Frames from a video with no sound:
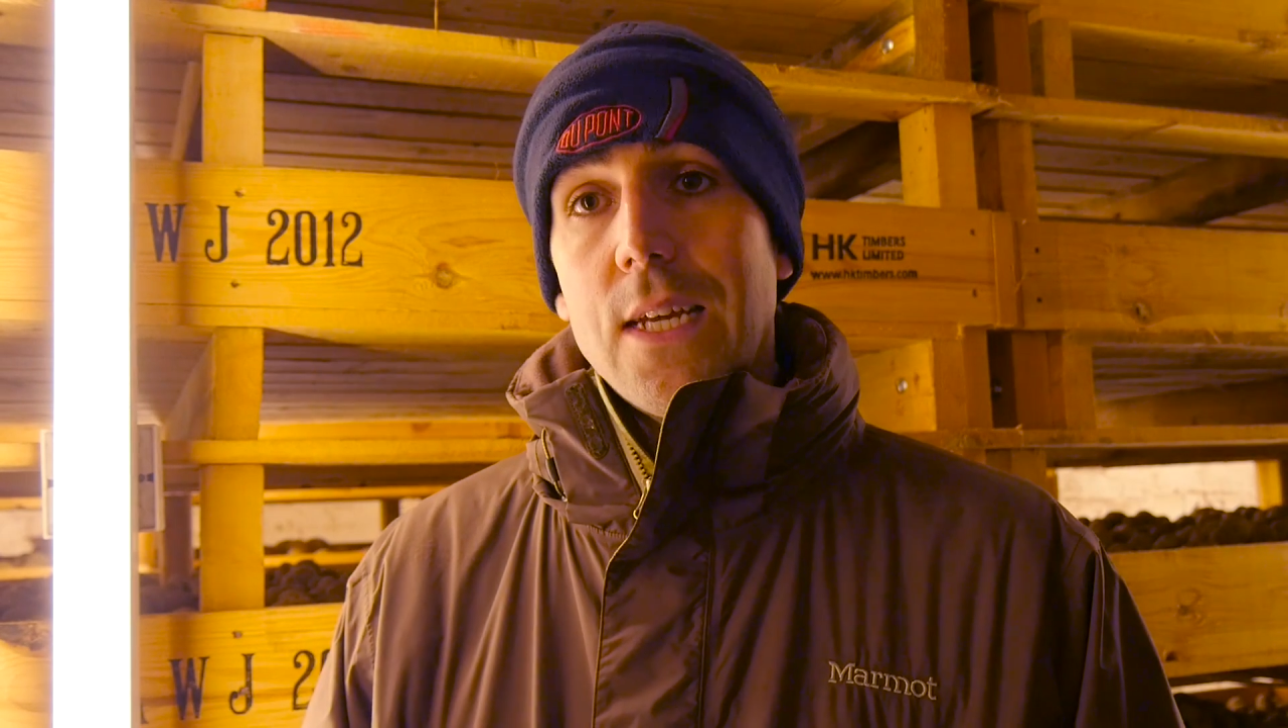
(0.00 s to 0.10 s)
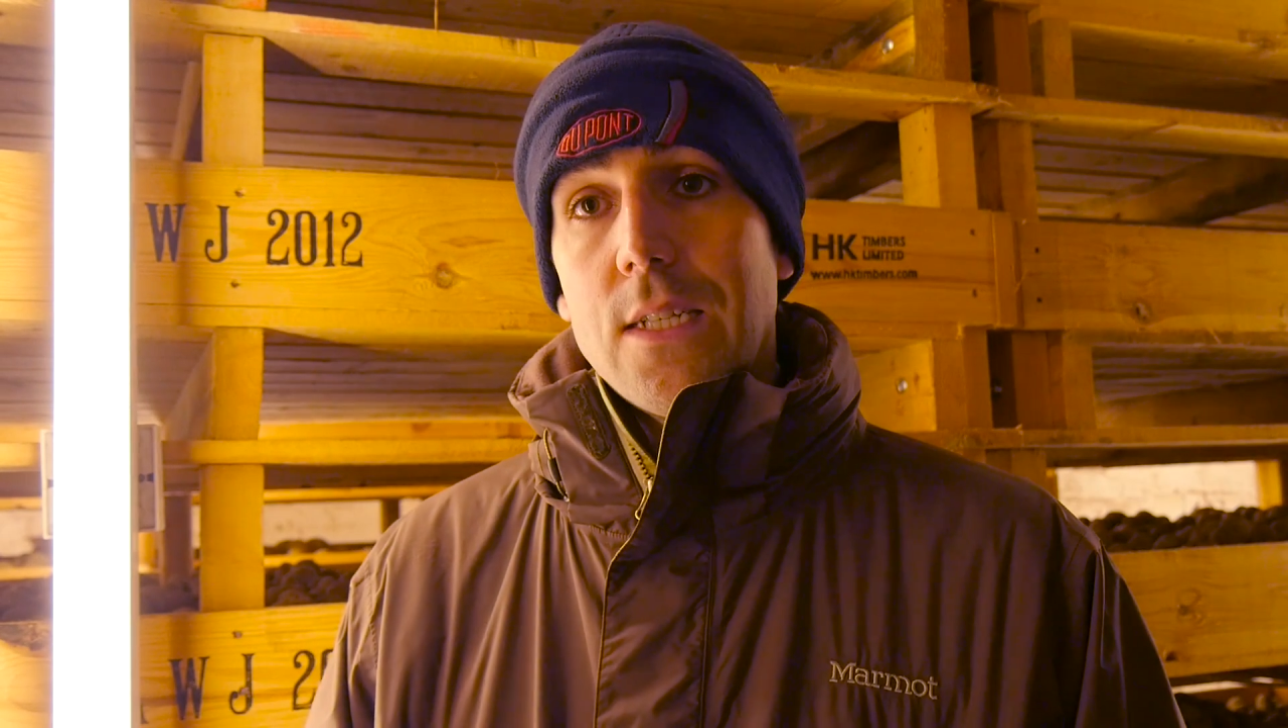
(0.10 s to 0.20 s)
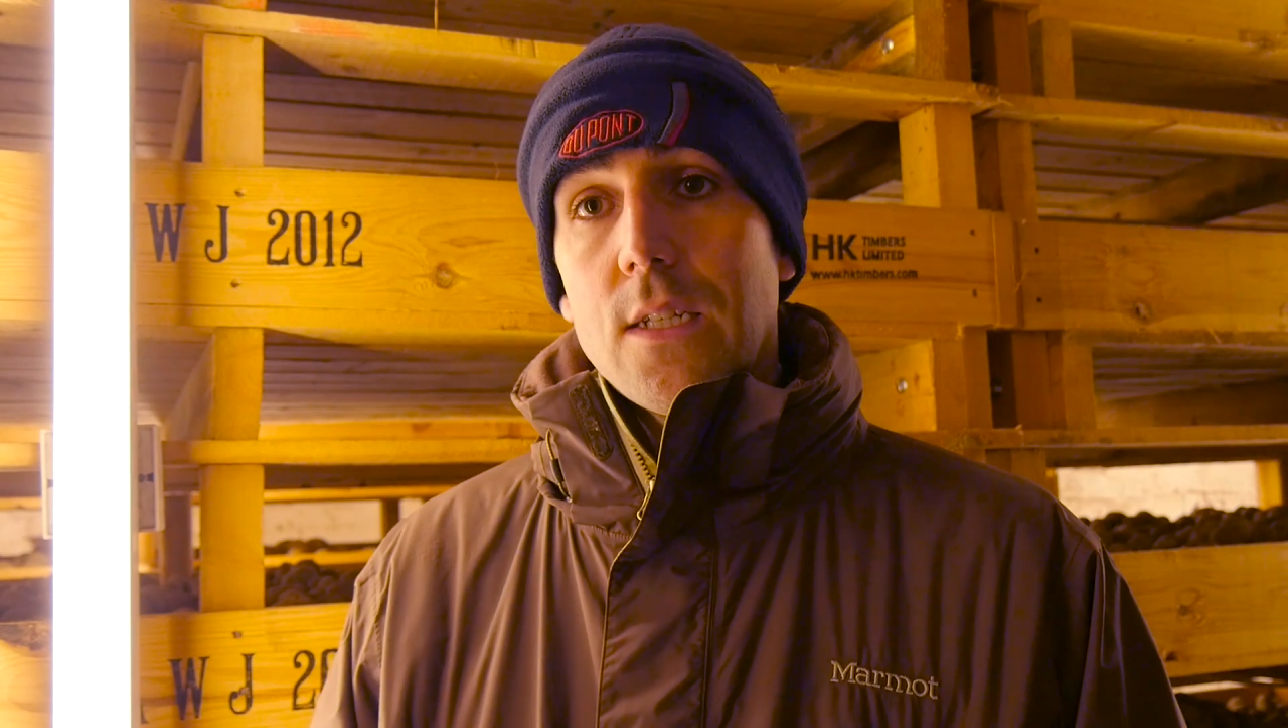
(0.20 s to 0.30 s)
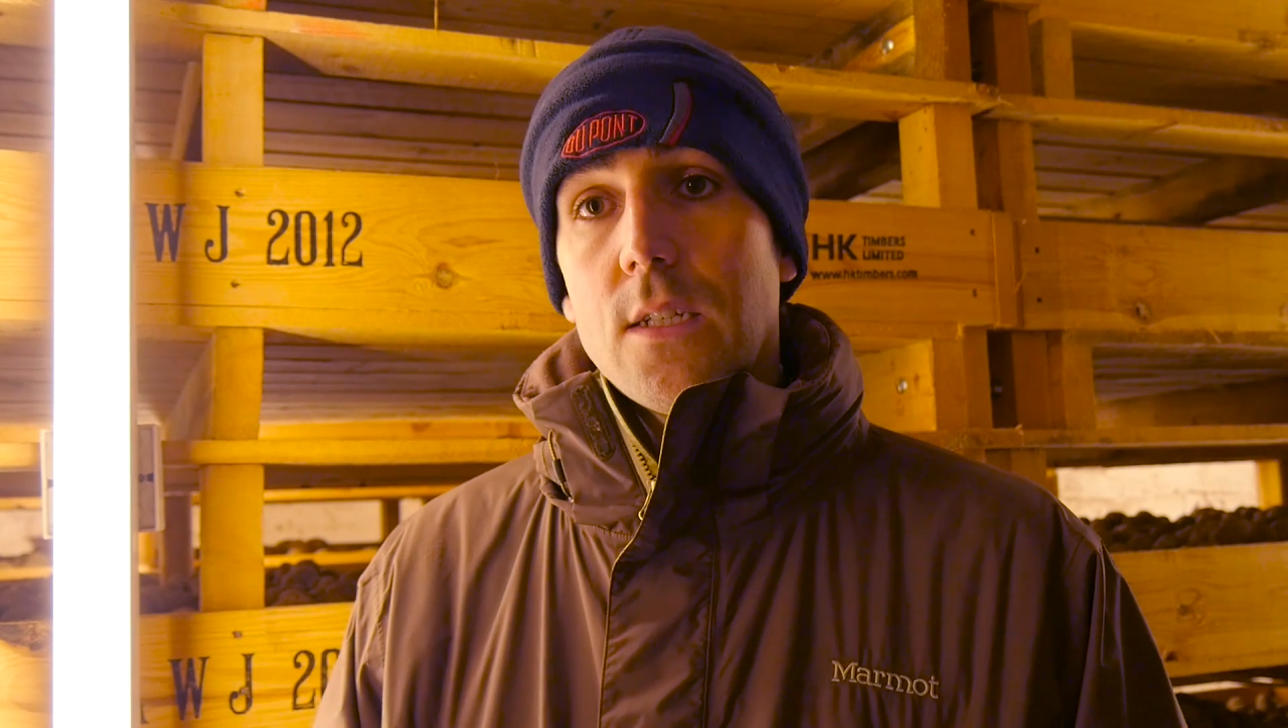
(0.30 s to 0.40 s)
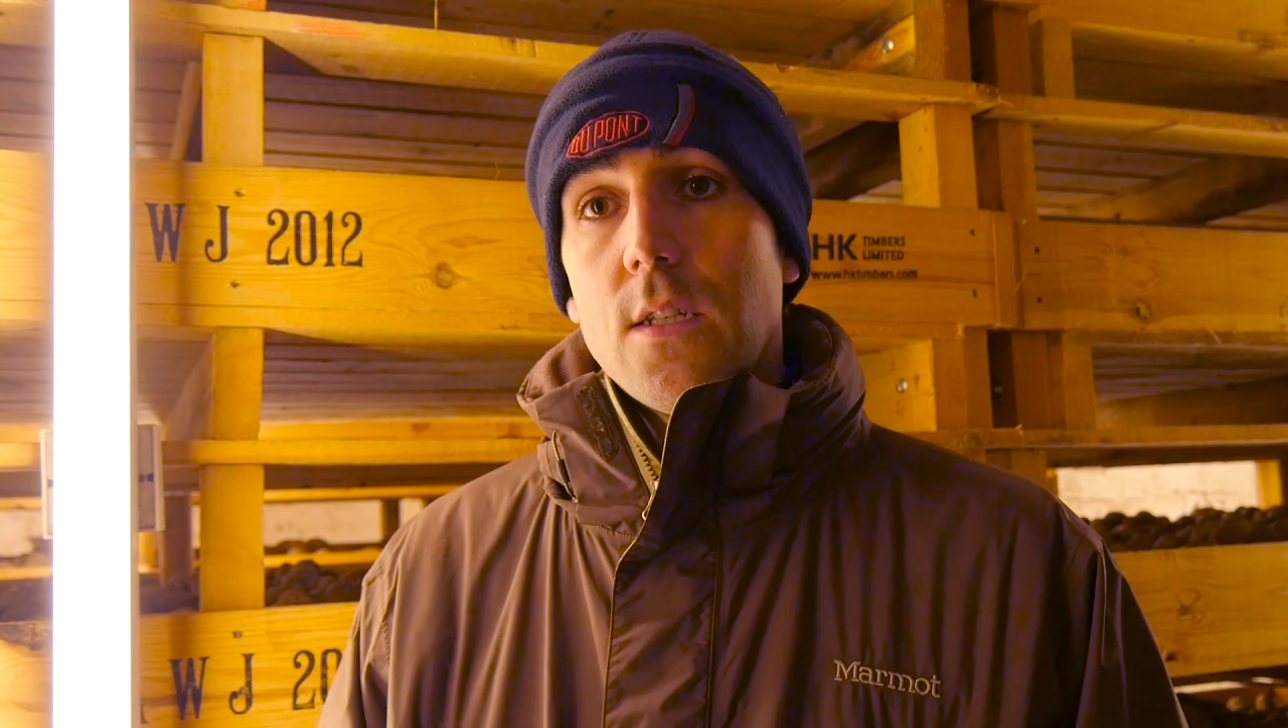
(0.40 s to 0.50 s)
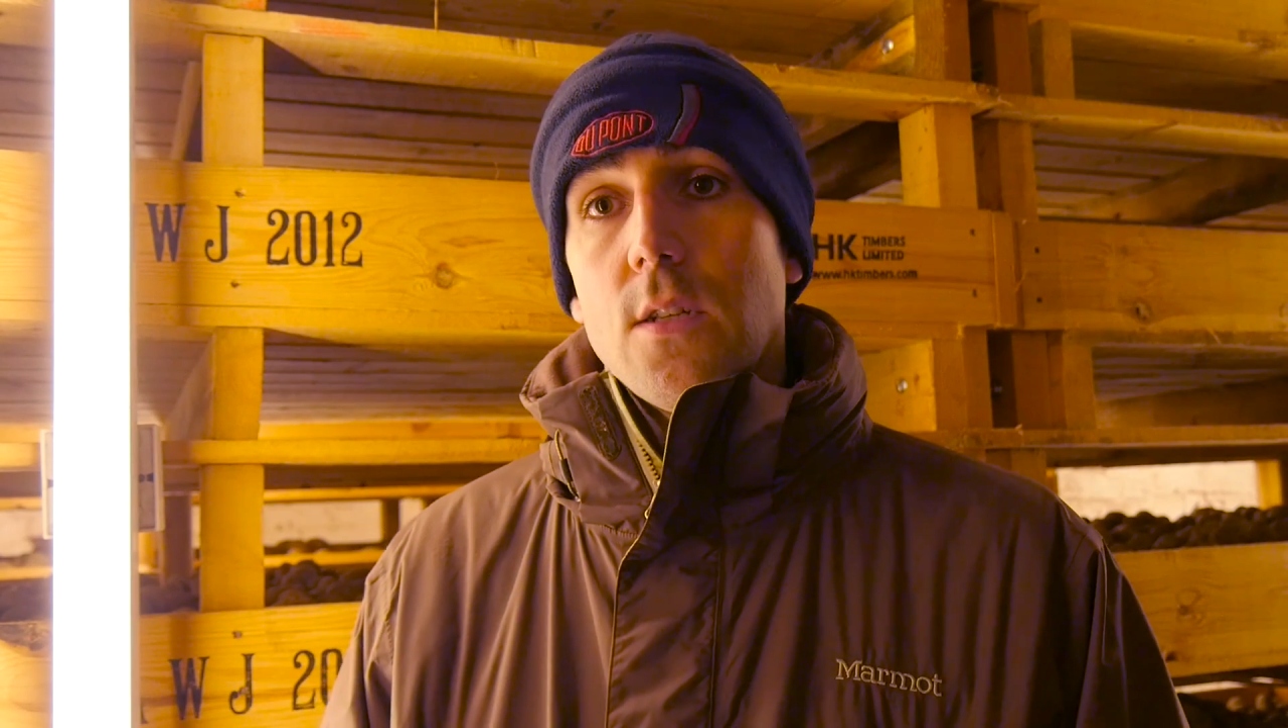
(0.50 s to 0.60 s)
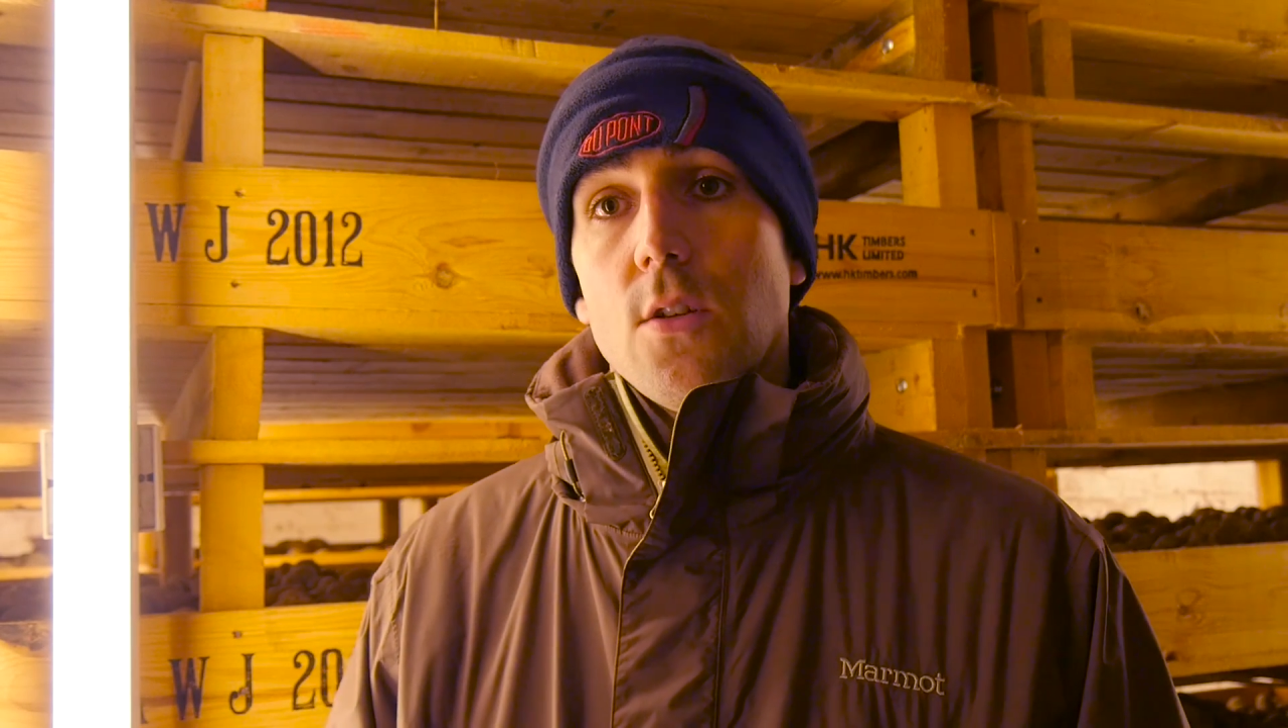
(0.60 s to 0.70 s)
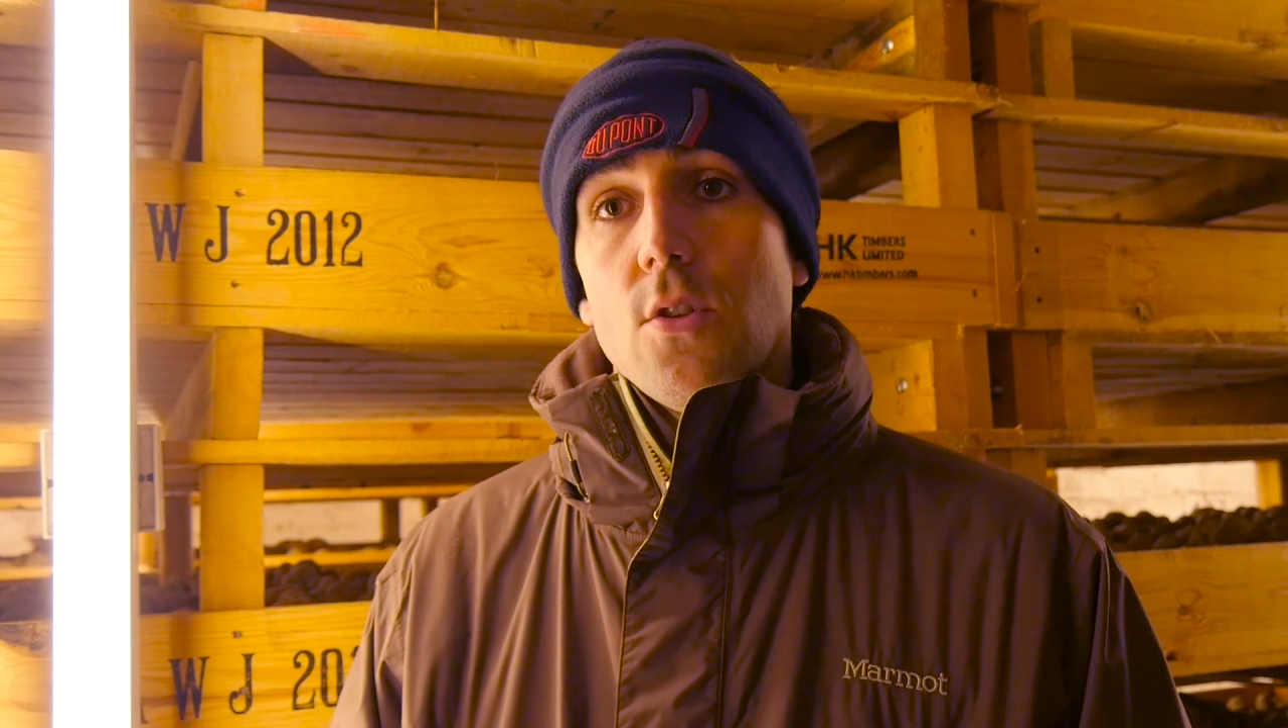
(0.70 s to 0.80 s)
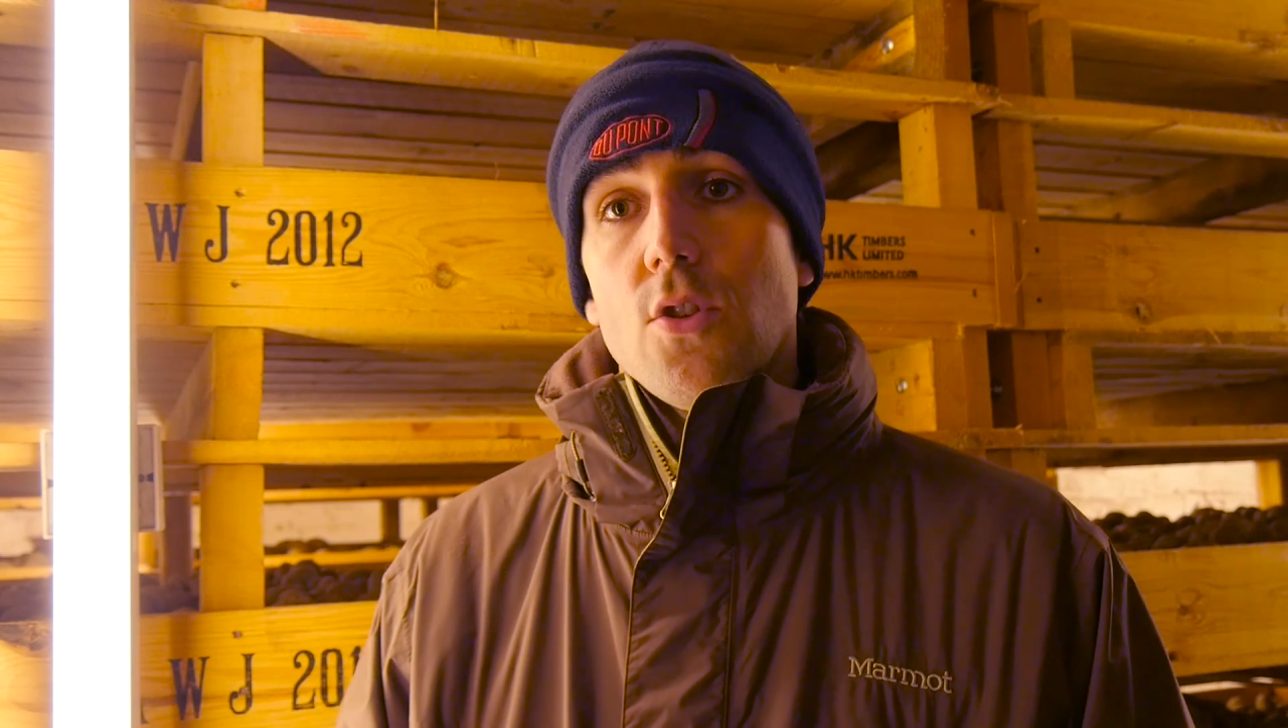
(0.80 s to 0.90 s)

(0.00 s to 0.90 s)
discs to